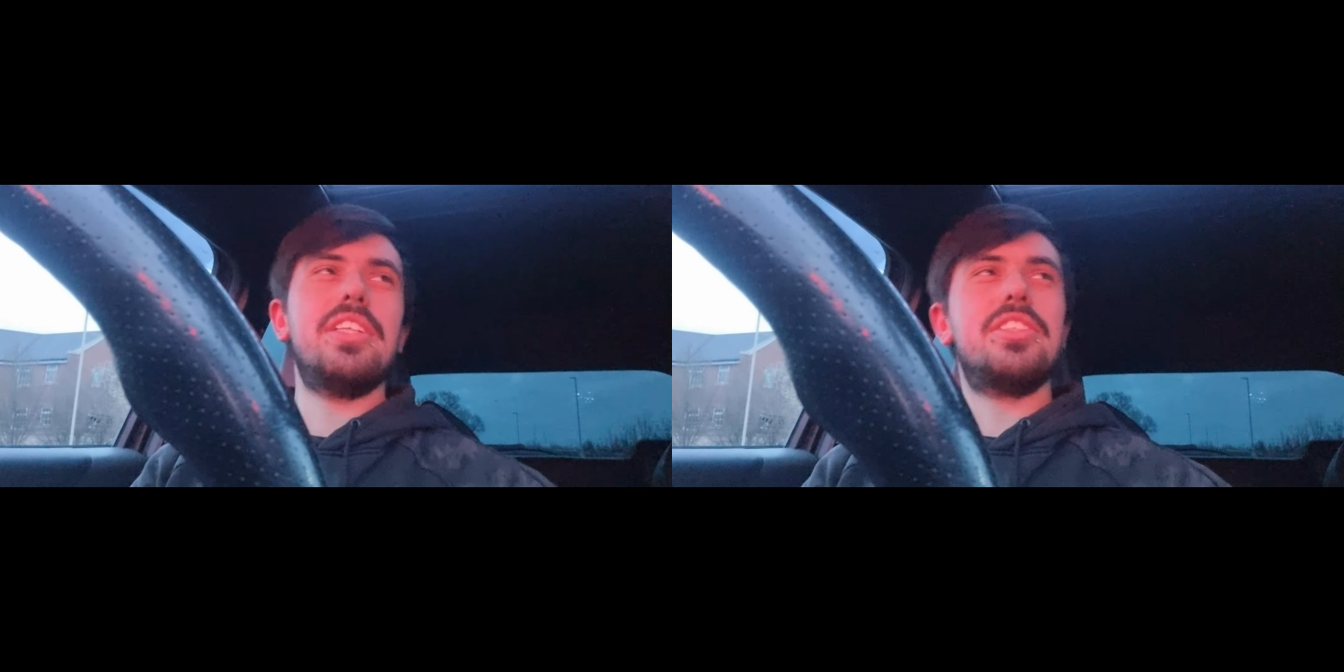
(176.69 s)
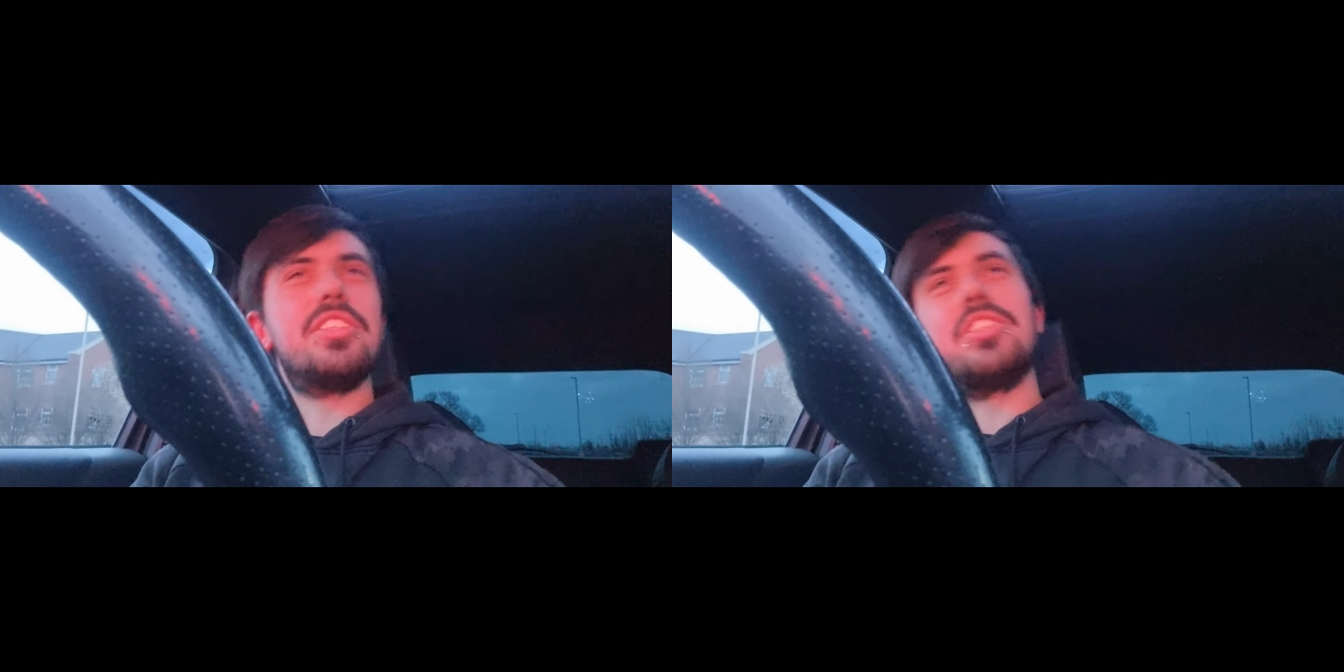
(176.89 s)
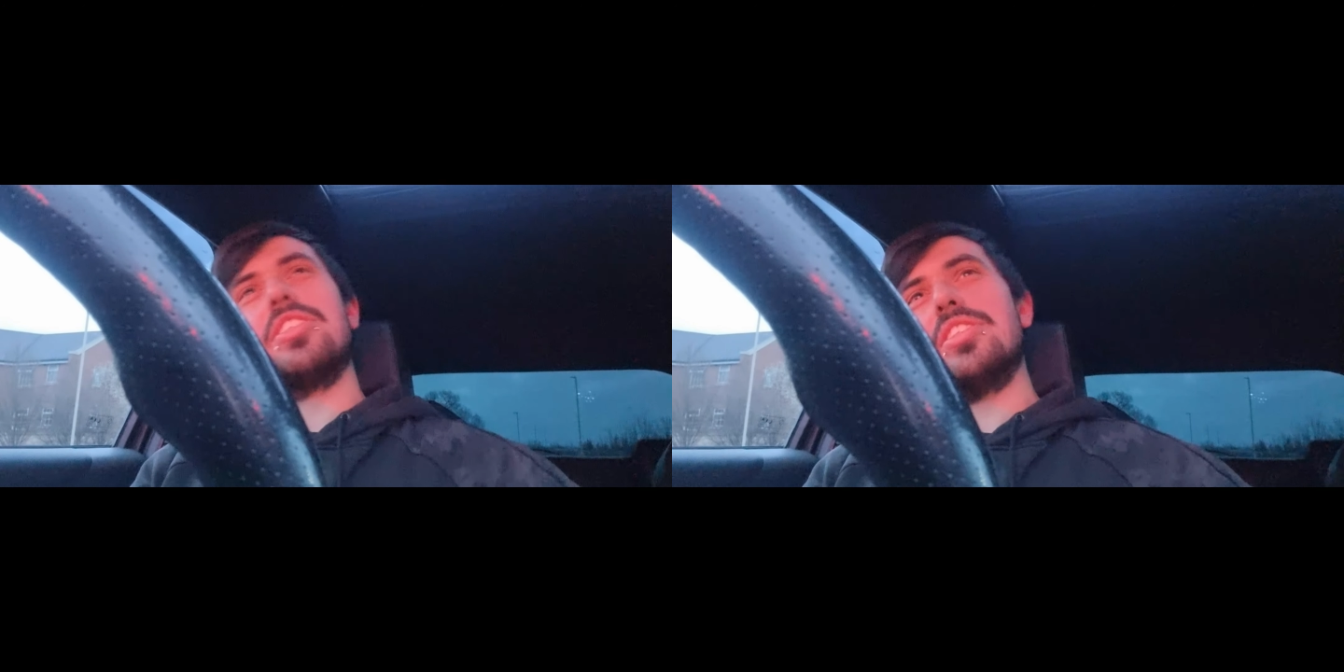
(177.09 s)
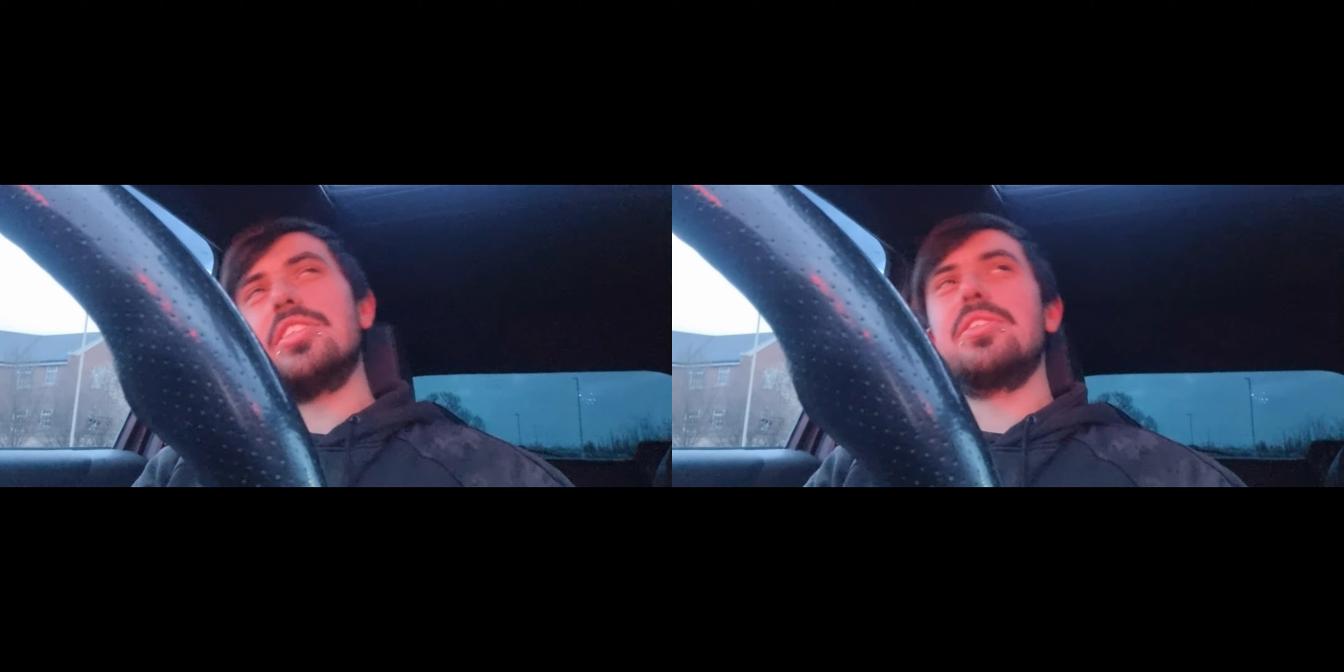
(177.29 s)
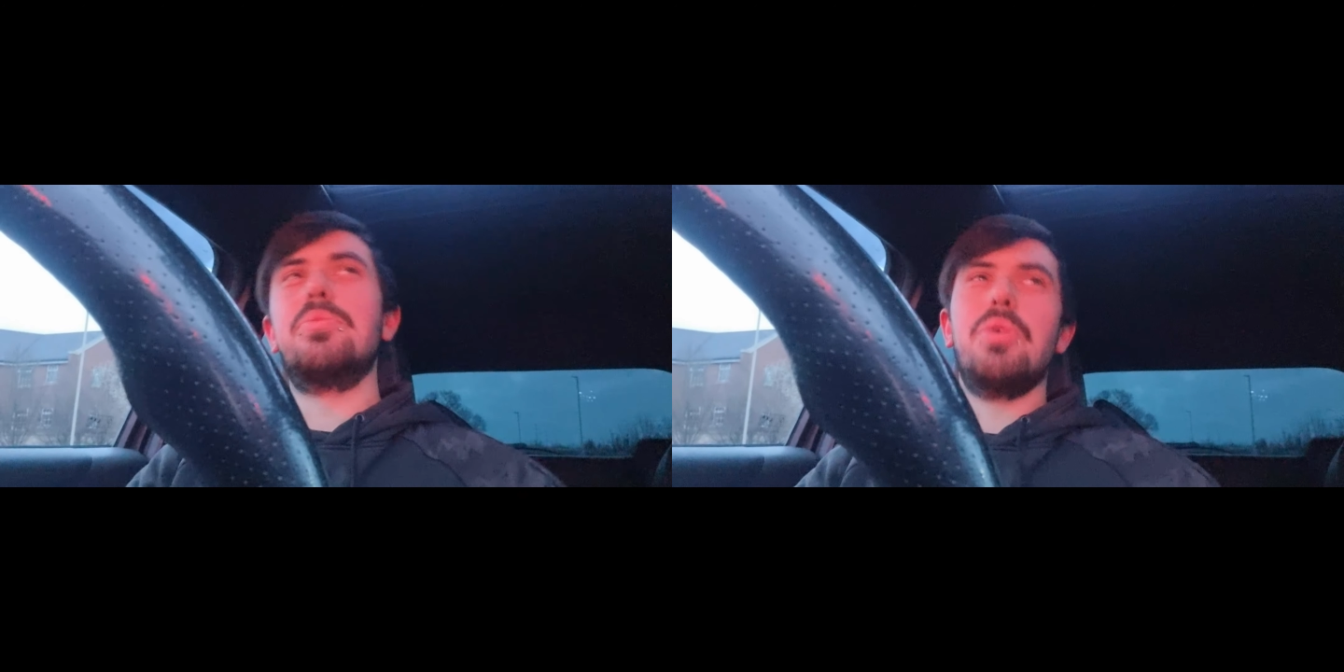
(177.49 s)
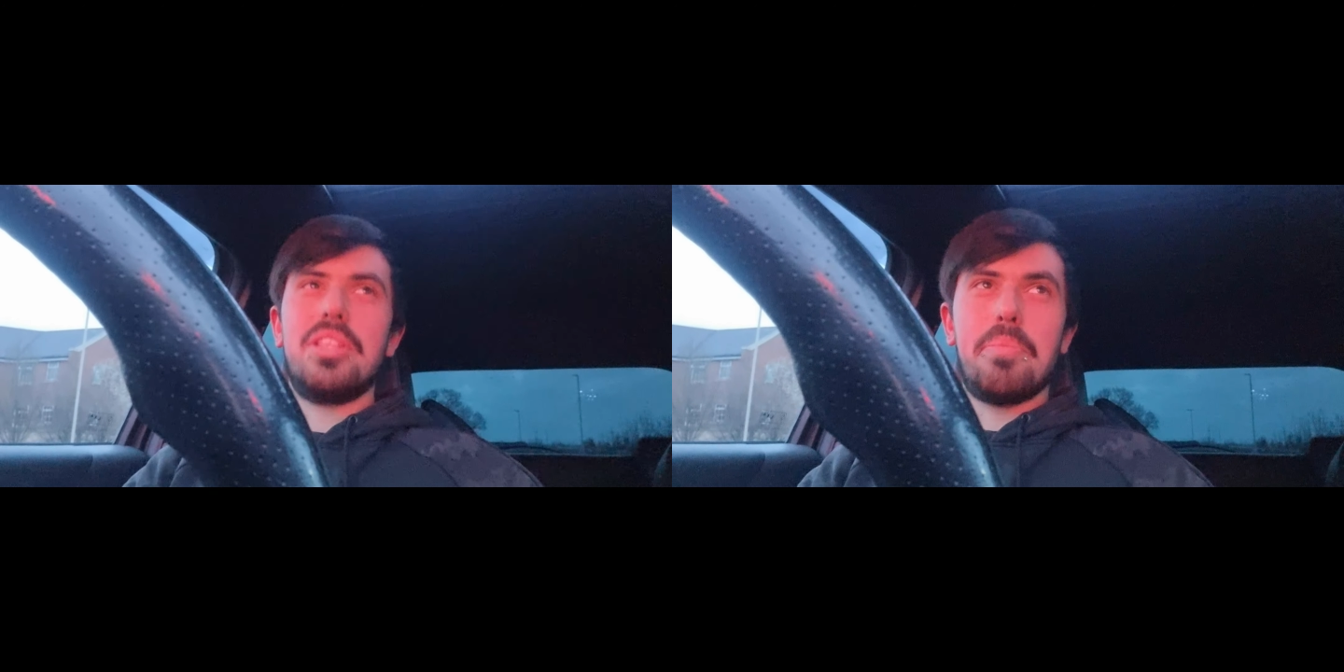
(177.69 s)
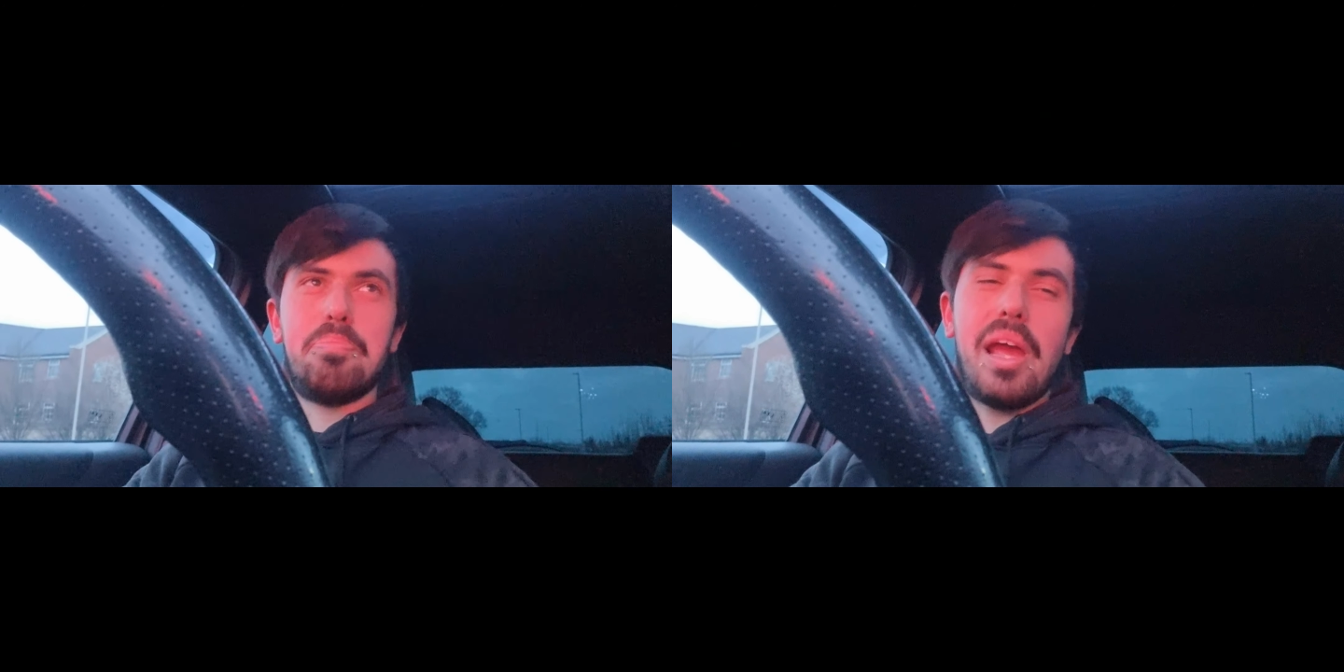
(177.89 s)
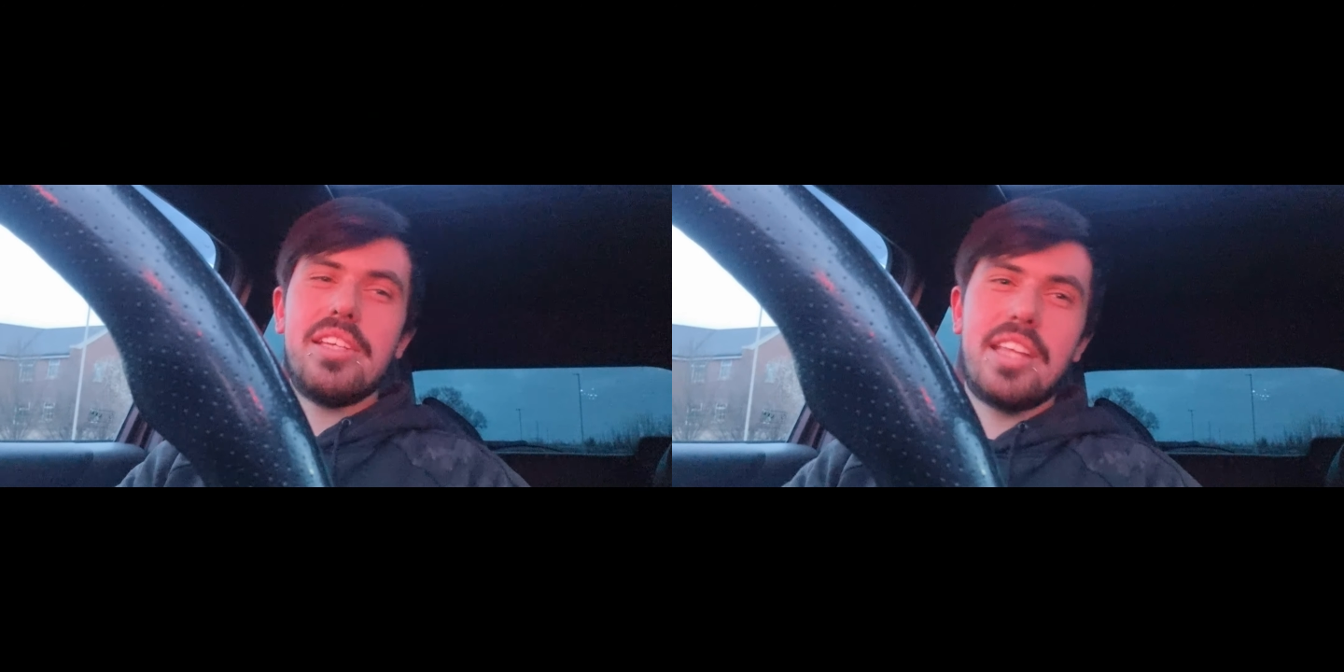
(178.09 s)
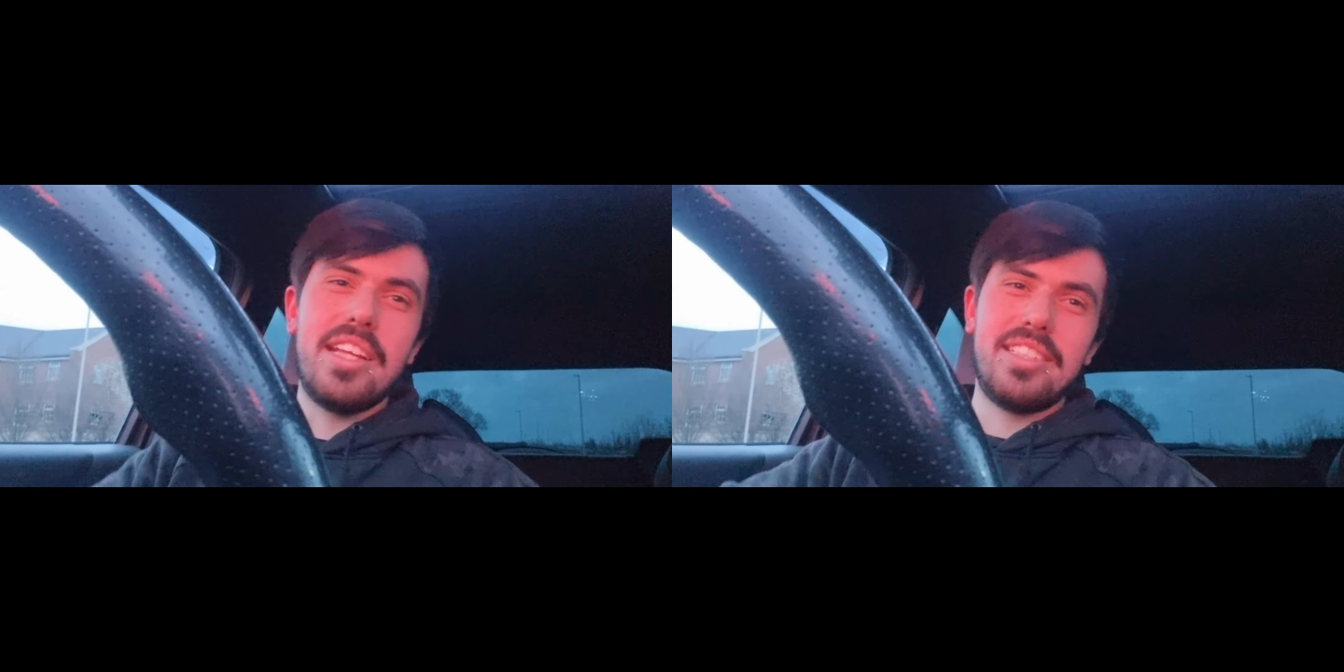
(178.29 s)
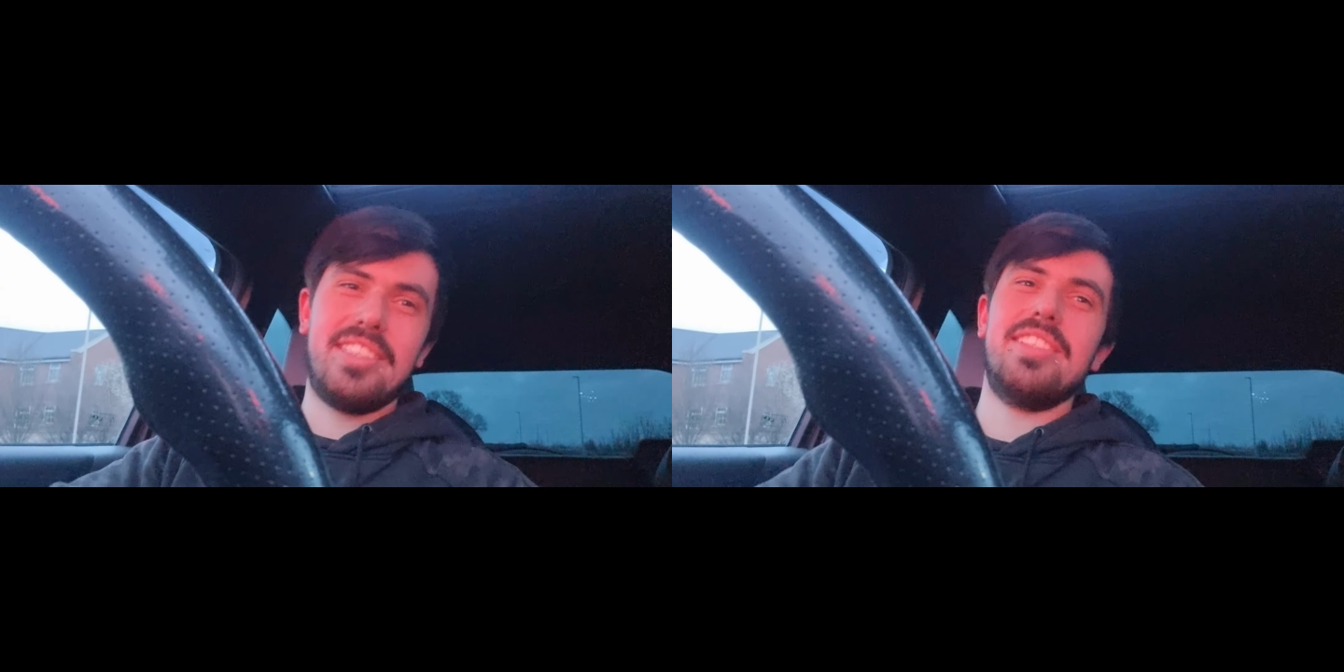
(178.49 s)
It's just one of the best
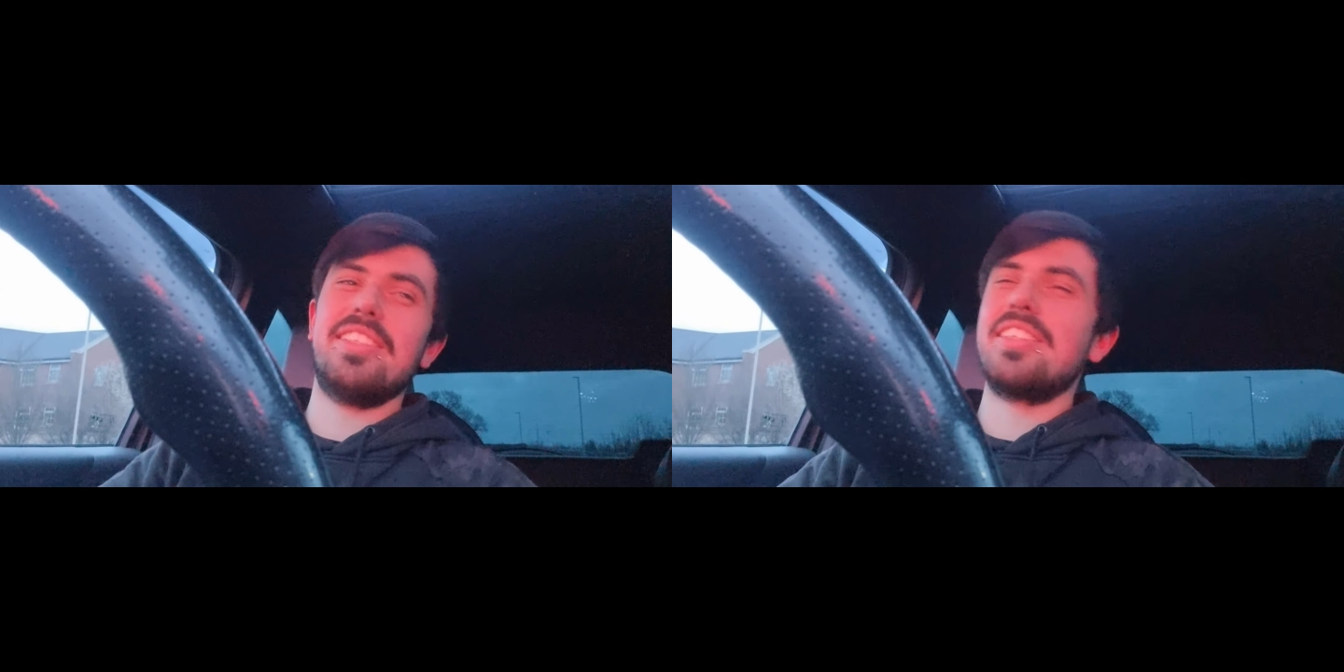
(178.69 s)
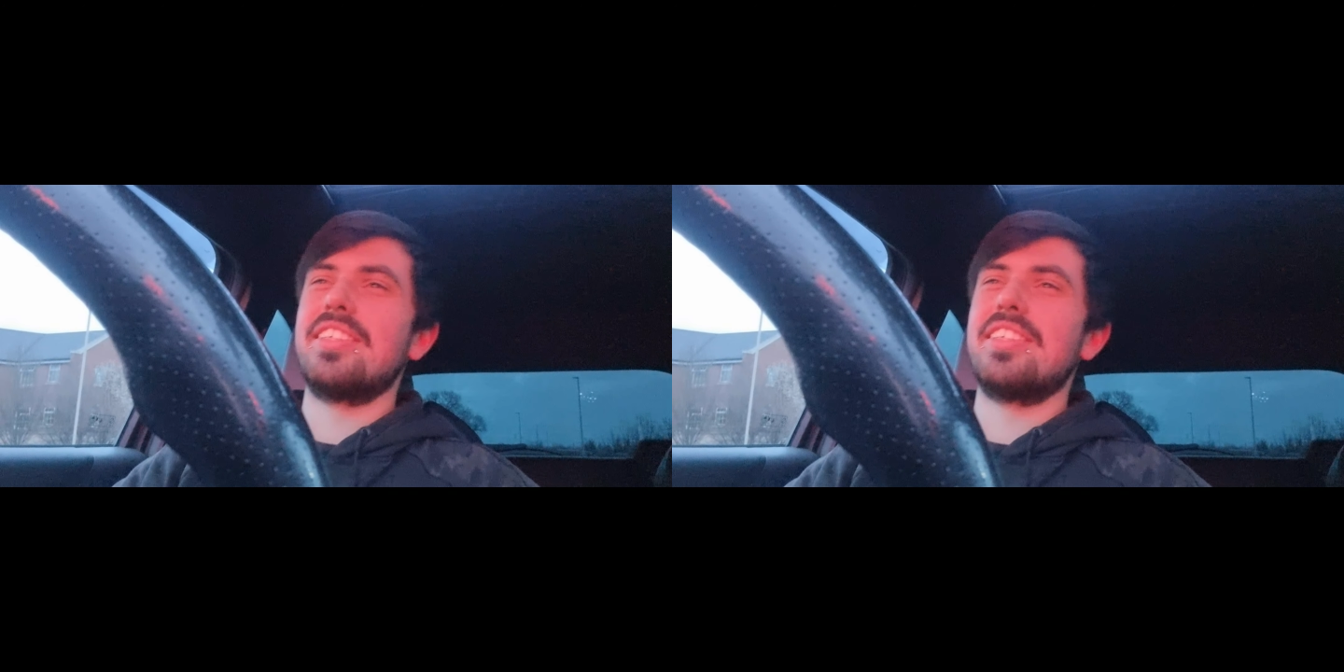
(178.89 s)
things